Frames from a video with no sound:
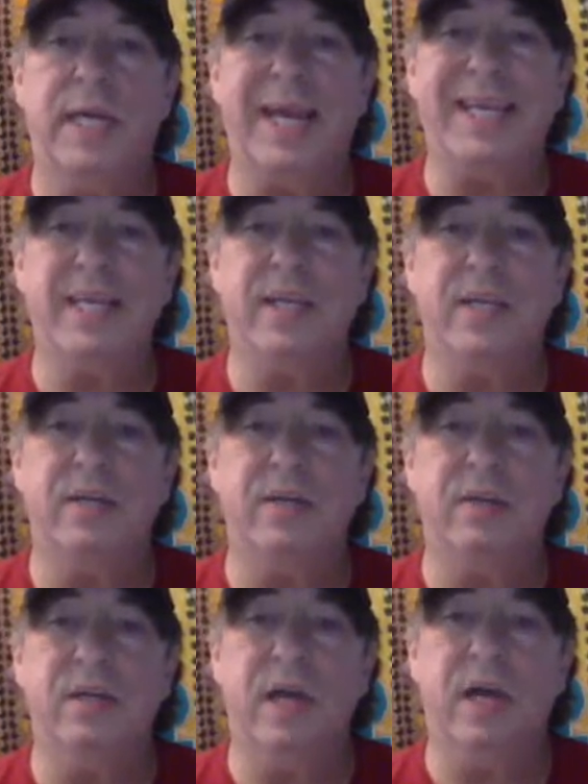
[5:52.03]

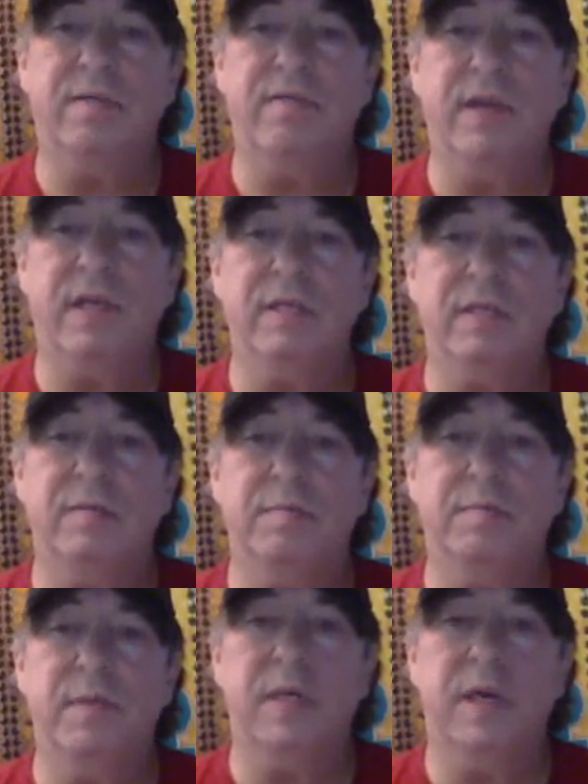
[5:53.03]
8-year conflict
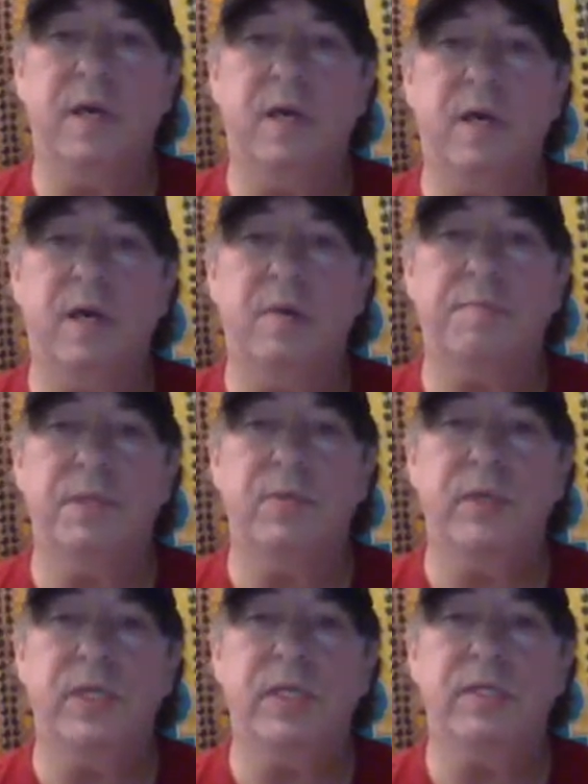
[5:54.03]

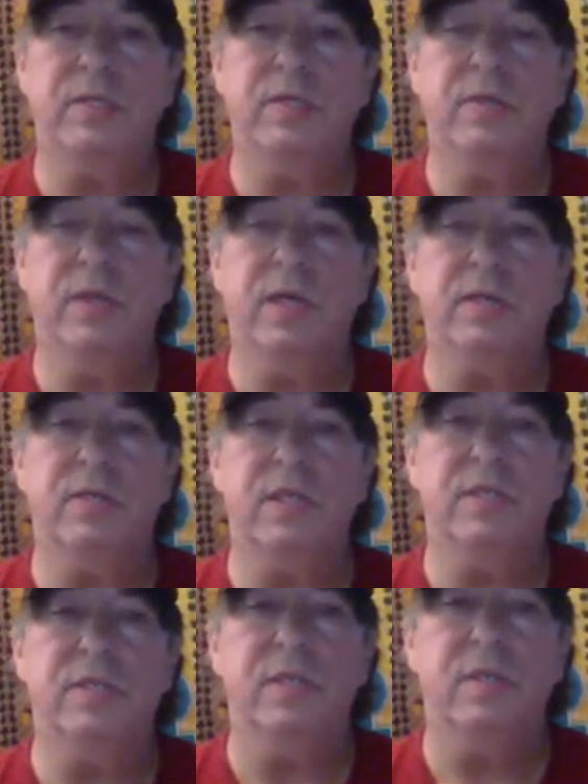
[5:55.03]
between these two countries.